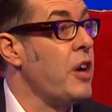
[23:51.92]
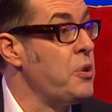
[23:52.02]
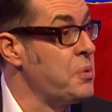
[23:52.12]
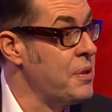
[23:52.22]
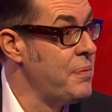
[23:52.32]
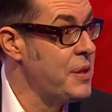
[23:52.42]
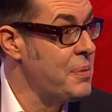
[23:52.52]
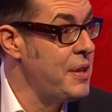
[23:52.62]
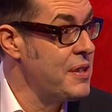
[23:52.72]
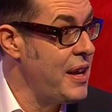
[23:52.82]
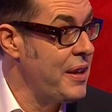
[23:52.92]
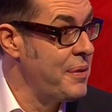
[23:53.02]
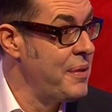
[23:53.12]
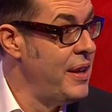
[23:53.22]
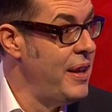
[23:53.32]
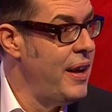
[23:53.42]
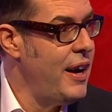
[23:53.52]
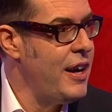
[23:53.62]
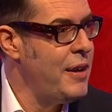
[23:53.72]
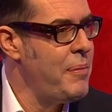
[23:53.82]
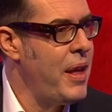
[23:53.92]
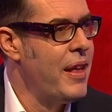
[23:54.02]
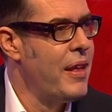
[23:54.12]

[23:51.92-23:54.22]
gold. That's why it's yellow. Yeah. Um,